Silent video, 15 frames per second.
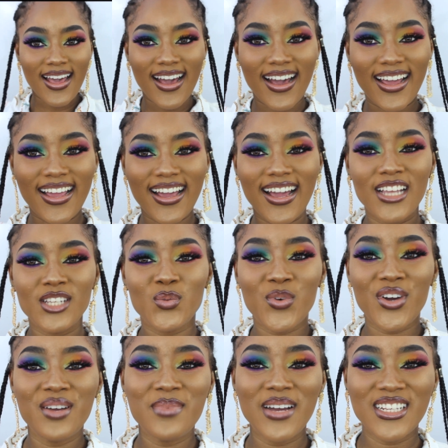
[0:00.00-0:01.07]
Hi guys,
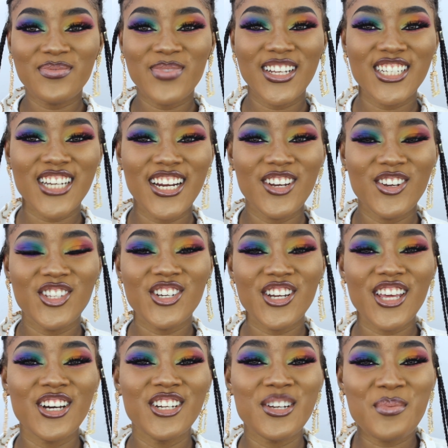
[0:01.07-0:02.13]
welcome back to my channel. It's your
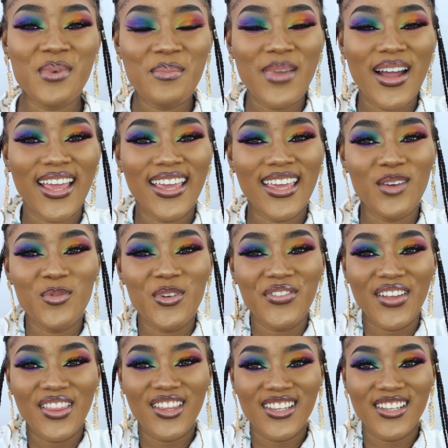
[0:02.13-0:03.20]
girl Dipbrow back again with
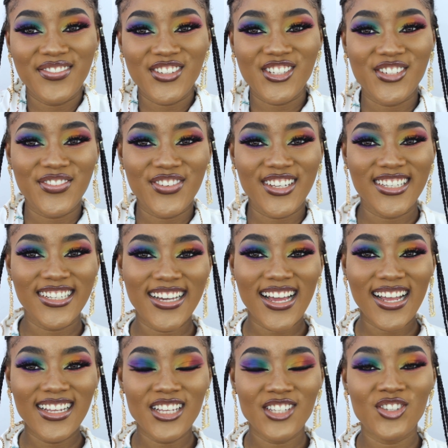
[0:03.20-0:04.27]
another video for you
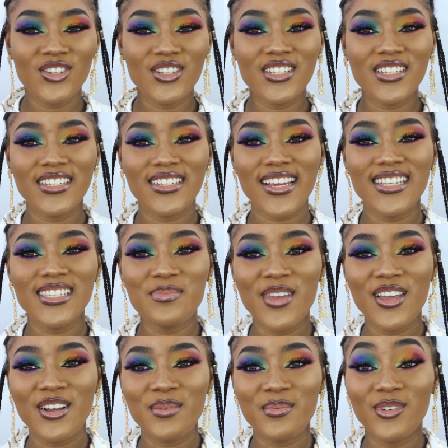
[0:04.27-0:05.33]
guys. So today's
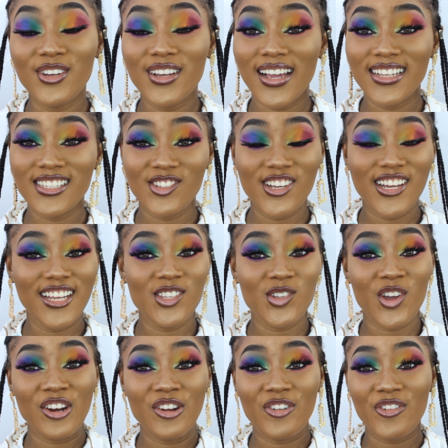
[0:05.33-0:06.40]
makeup look, as you guys
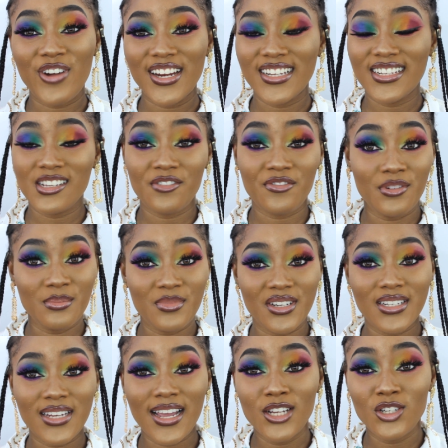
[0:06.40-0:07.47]
can already tell from the
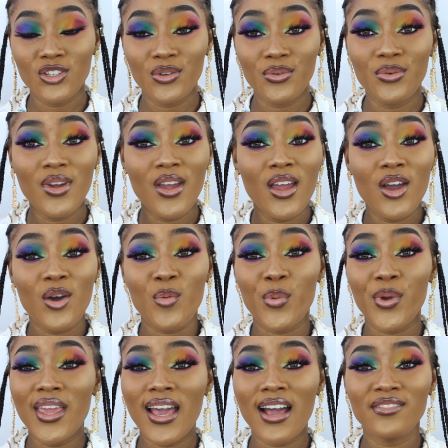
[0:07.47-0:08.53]
title,
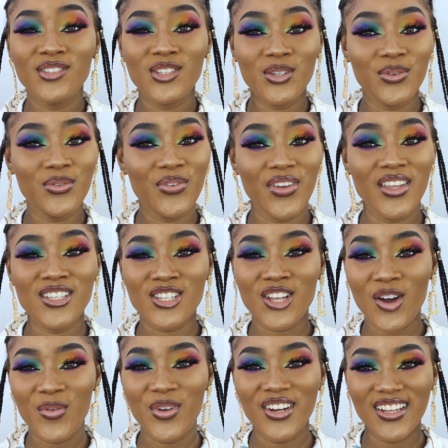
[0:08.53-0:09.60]
we have two things
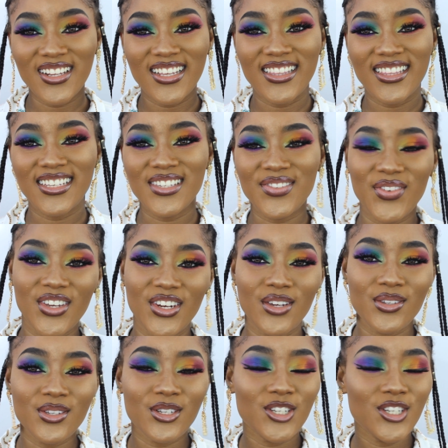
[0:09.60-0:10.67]
going on in this video.
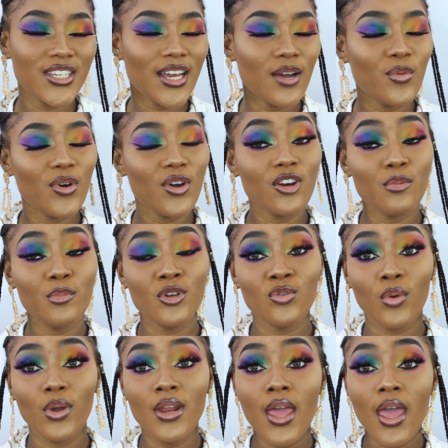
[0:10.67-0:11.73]
So today we're going to be
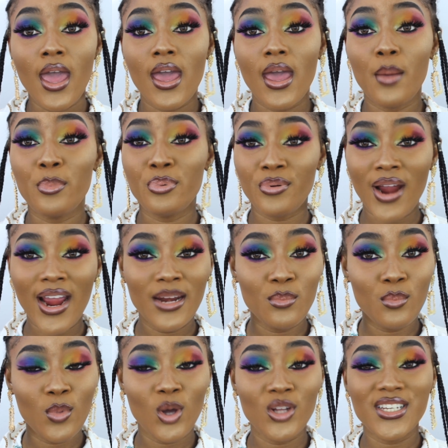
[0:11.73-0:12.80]
doing a Pride
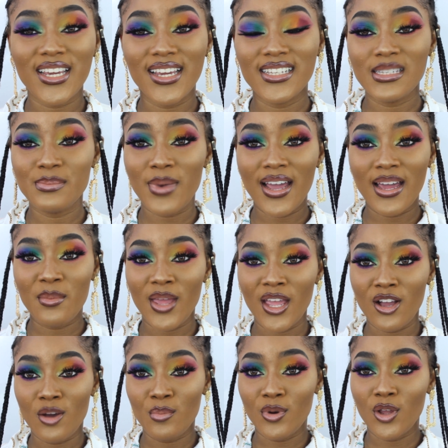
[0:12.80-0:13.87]
Month inspired
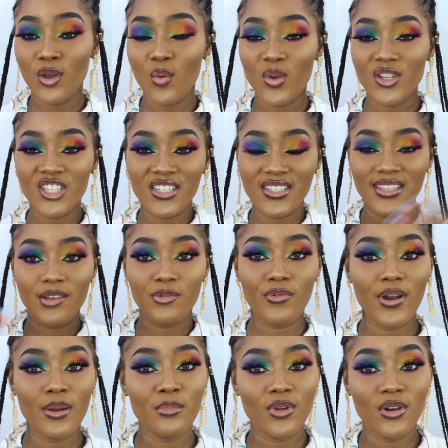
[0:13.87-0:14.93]
makeup look, which is the
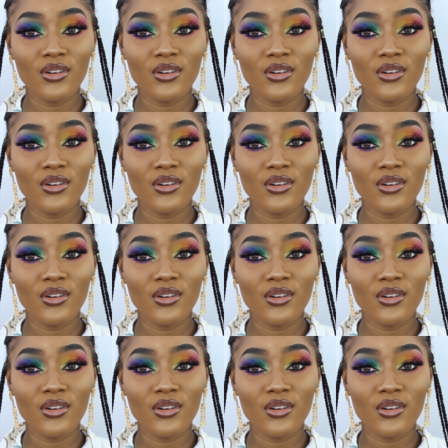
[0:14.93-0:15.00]
rainbow